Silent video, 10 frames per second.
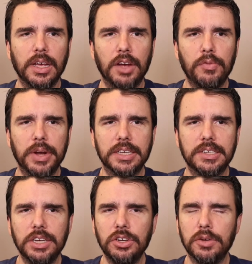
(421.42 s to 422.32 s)
If we
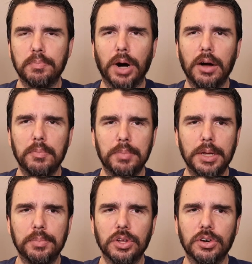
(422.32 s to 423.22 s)
continue to bomb
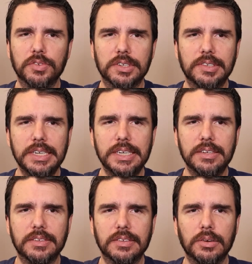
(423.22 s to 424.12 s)
people
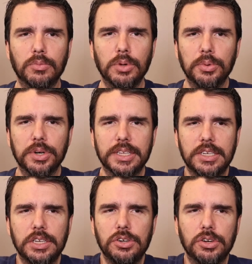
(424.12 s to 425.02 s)
overseas, we will
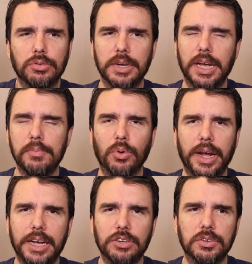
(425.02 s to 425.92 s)
continue to create more
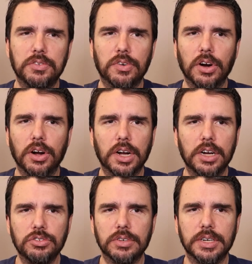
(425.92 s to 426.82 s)
hatred for our
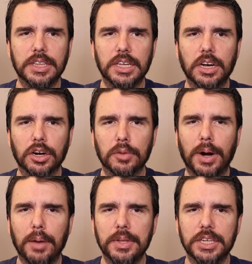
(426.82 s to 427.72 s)
country and the younger
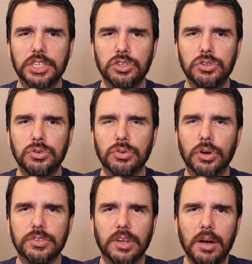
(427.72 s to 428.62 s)
population who
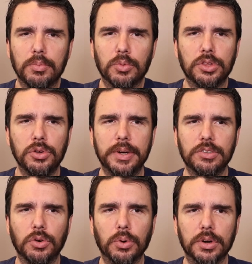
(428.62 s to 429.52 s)
grows up with U
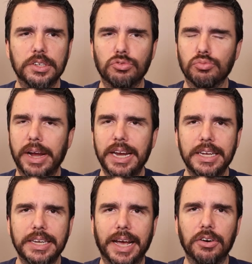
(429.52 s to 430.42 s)
S ordinance
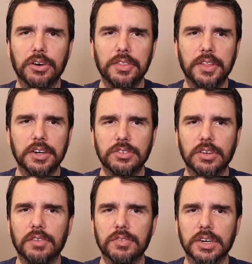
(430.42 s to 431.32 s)
raining down on their
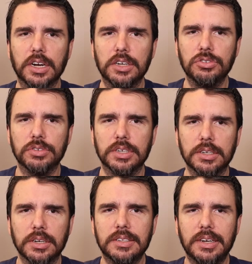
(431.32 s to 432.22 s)
sovereign country.
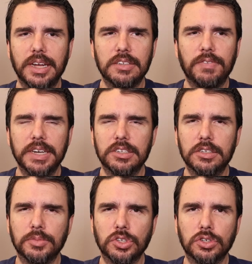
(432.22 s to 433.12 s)
Today's
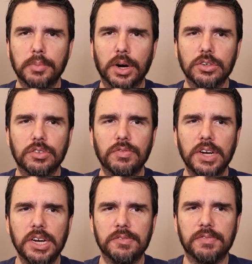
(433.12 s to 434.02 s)
victims are tomorrow's
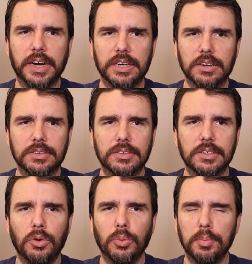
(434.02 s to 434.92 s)
freedom fighters.
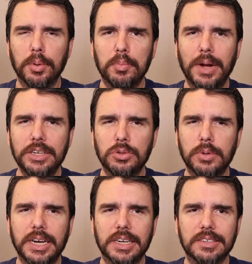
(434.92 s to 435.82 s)
We're
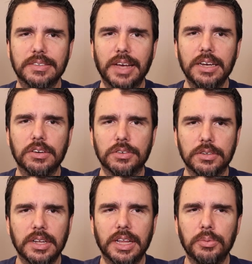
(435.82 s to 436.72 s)
perpetuating a
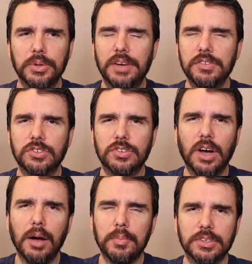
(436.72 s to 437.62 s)
cycle that will never
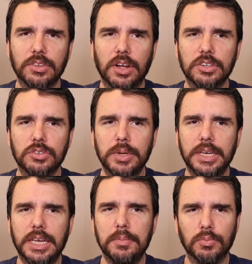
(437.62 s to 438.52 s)
stop as long as we
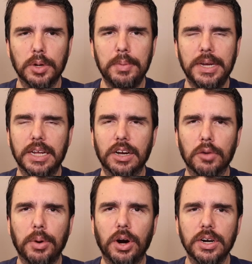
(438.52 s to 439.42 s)
keep repeating our
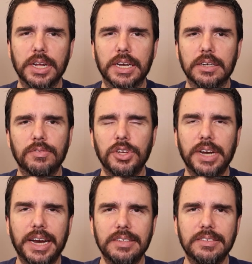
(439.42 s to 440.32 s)
part in it. The
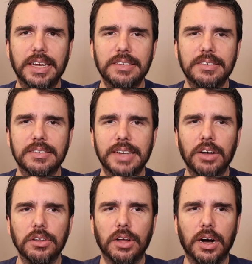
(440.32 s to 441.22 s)
United States is now
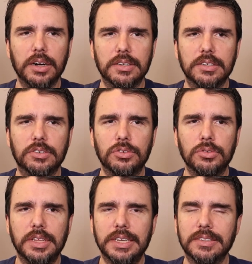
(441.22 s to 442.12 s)
locked
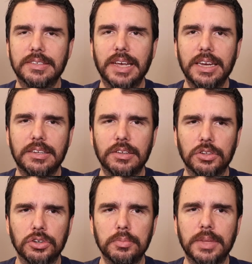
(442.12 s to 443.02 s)
into the insanity
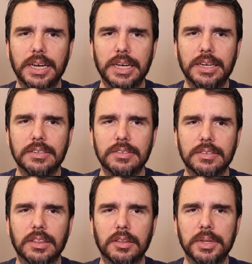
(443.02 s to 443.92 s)
loop that is
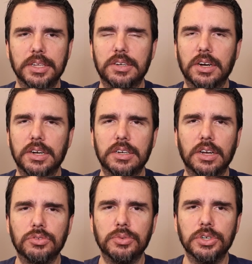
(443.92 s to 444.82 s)
the
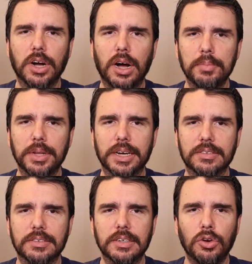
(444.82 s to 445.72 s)
military-industrial
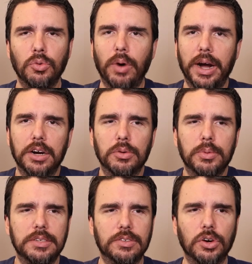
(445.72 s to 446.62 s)
complex. Why are
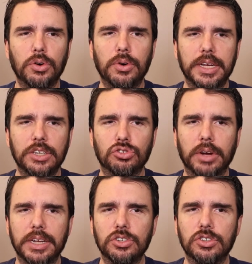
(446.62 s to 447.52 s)
we so
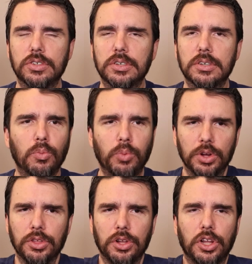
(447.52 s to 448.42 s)
entrenched?
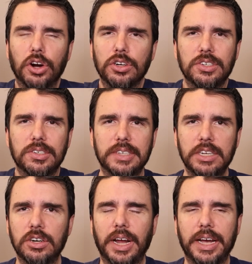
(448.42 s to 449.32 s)
We're the largest
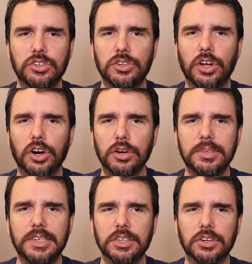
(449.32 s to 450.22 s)
international arms
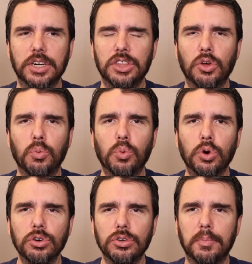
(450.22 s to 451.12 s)
dealer in the
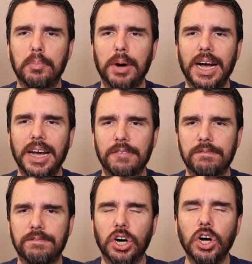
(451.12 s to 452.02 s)
world by
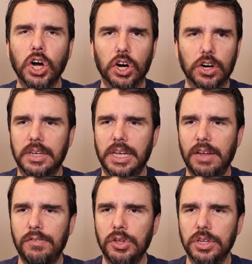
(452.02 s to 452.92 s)
far. And
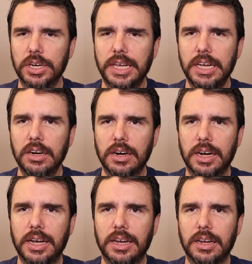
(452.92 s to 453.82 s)
if you look here
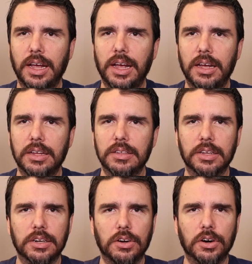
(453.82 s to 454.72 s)
at a
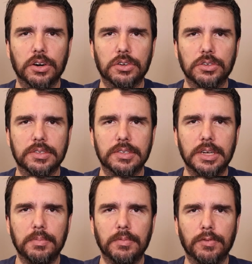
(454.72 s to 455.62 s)
little article
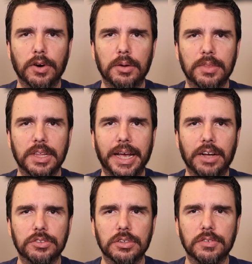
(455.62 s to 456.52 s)
snip from the
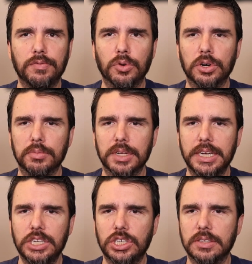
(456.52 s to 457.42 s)
Council of Foreign
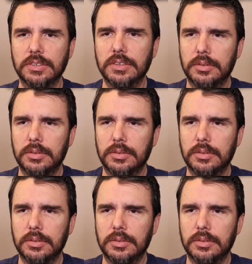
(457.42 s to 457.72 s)
Relations,